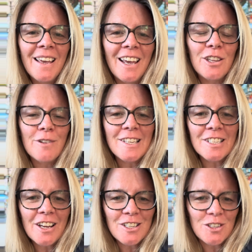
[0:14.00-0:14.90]
And the reason
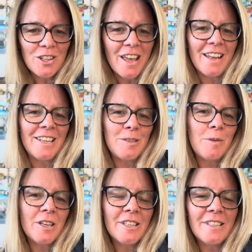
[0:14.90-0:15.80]
I do that is
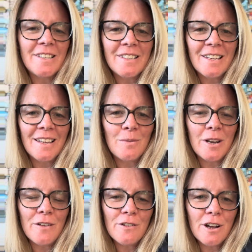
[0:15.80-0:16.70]
because
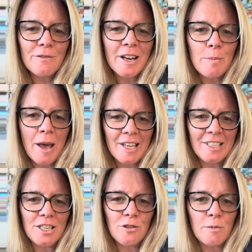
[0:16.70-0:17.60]
whenever I read a
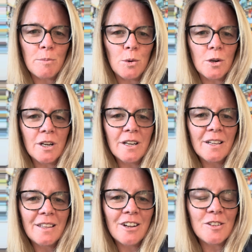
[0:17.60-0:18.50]
passage from a book,
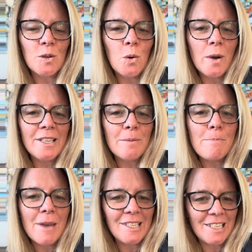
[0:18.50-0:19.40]
there is always a
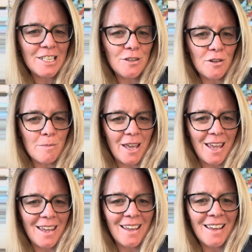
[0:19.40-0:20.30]
message for
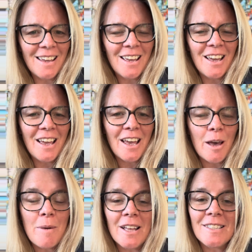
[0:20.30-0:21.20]
me
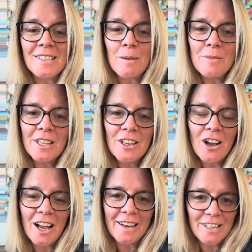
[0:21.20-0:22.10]
about something that
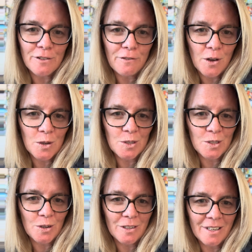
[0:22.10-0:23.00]
I need to focus
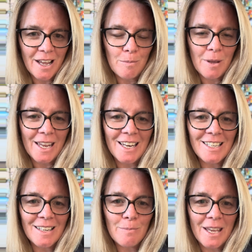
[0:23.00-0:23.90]
on and be
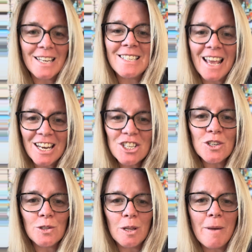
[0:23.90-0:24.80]

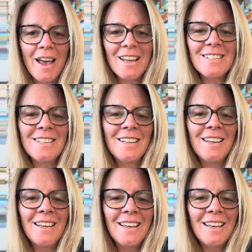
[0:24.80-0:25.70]
intentional about
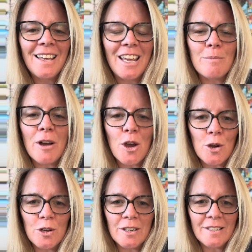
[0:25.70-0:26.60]
in my
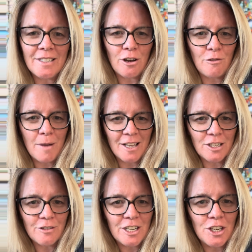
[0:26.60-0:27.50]
own
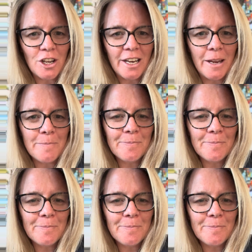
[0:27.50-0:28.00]
self-mastery journey.